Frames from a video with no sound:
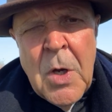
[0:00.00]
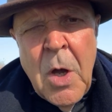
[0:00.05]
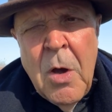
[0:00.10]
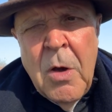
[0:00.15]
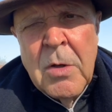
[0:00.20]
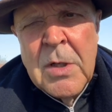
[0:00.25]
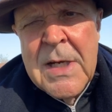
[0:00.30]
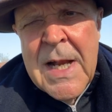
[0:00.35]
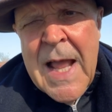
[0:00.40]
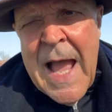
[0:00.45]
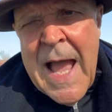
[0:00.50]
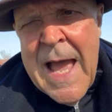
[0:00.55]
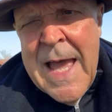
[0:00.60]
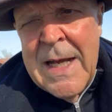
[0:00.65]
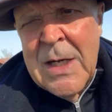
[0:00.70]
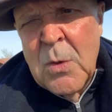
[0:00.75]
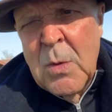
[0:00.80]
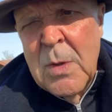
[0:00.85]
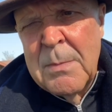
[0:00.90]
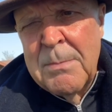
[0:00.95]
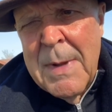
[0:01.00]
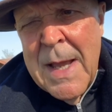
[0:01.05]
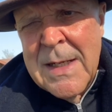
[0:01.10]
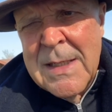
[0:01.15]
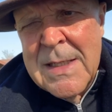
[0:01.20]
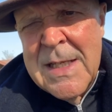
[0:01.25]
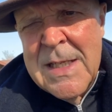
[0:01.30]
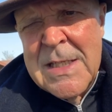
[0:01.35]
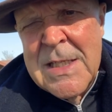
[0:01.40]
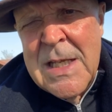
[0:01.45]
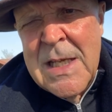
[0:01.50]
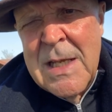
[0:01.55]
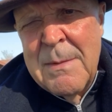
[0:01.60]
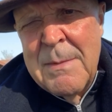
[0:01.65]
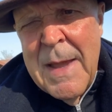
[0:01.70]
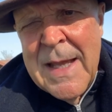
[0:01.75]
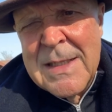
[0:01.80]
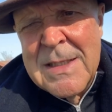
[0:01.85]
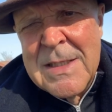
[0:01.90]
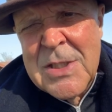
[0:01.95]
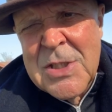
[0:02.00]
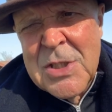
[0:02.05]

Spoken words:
on an adequate magnesium and